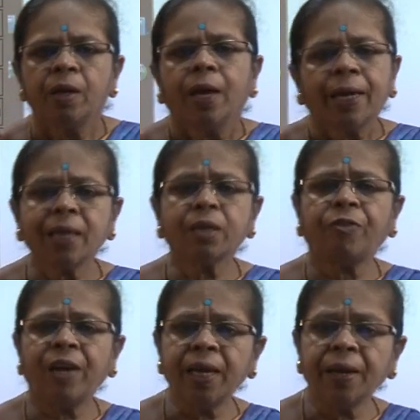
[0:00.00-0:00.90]
Here the
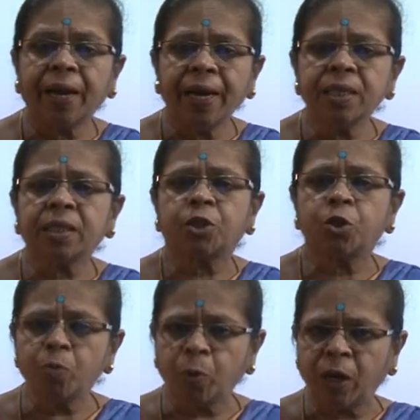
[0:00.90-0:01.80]
failure rate is
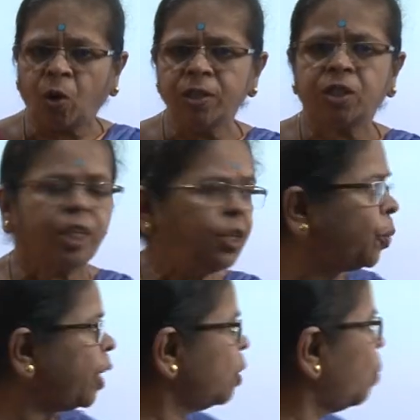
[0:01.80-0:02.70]
assumed to be constant
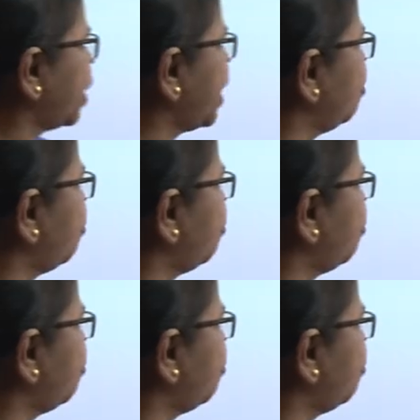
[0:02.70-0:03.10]
during the working